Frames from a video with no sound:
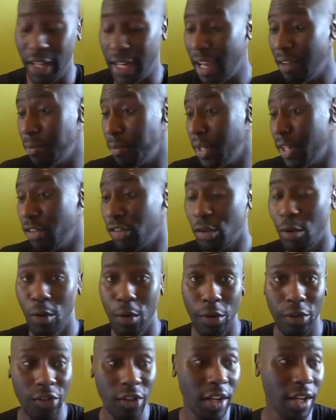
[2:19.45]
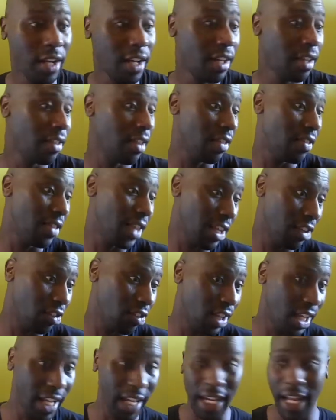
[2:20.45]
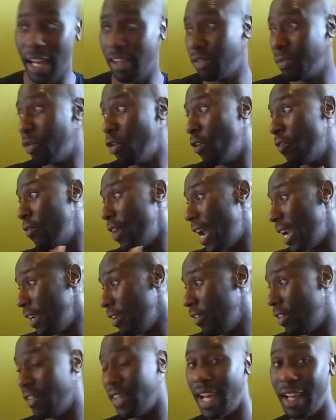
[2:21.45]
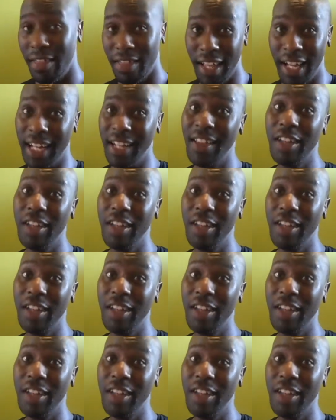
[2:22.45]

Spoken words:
They haven't been taught that this thing has more value than that thing.